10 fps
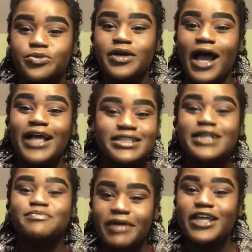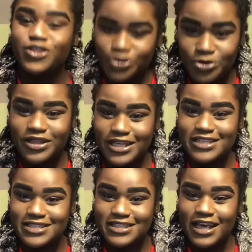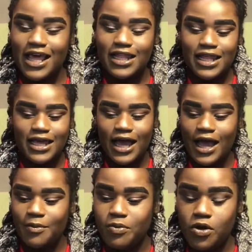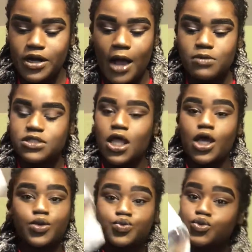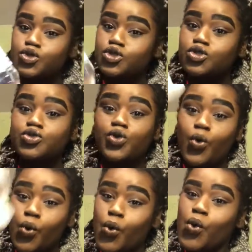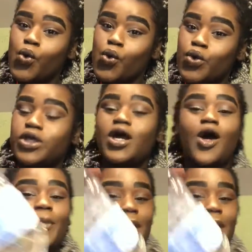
it. Been through this. Like, I poured it. I was like, ooh, y'all